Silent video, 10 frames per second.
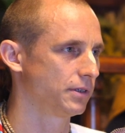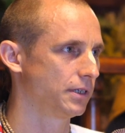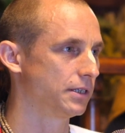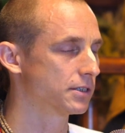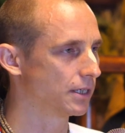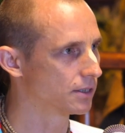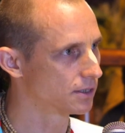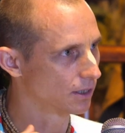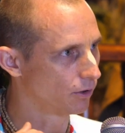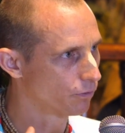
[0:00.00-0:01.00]

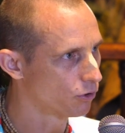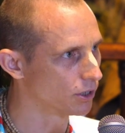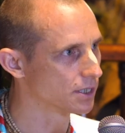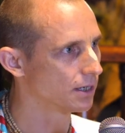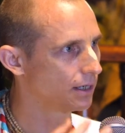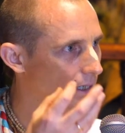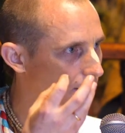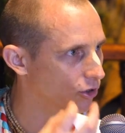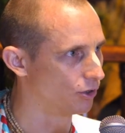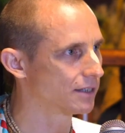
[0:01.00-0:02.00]
It's of course, a
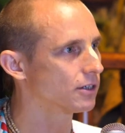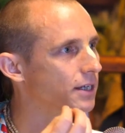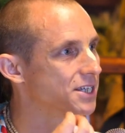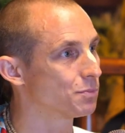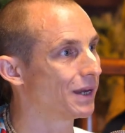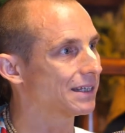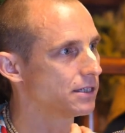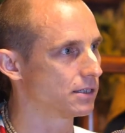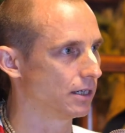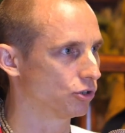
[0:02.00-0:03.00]
theoretical aspect
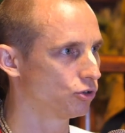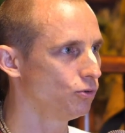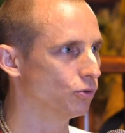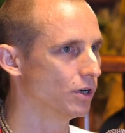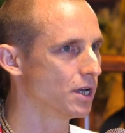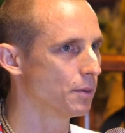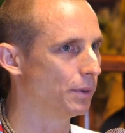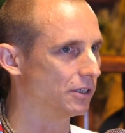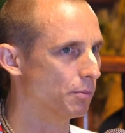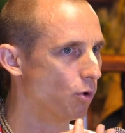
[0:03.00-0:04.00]
is there too,
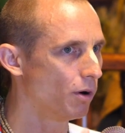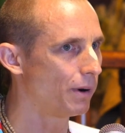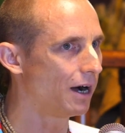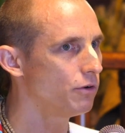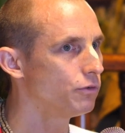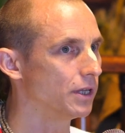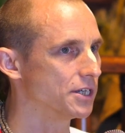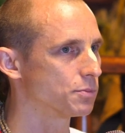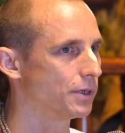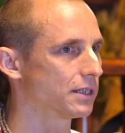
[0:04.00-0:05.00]
but the more powerful
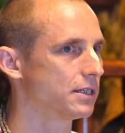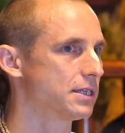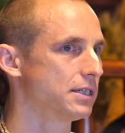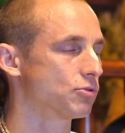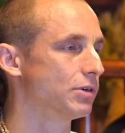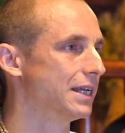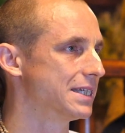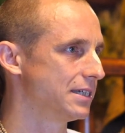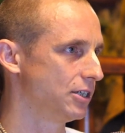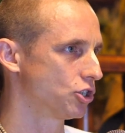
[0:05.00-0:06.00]
aspect is his
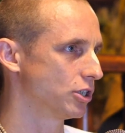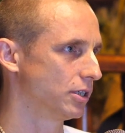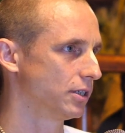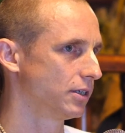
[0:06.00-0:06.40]
realization.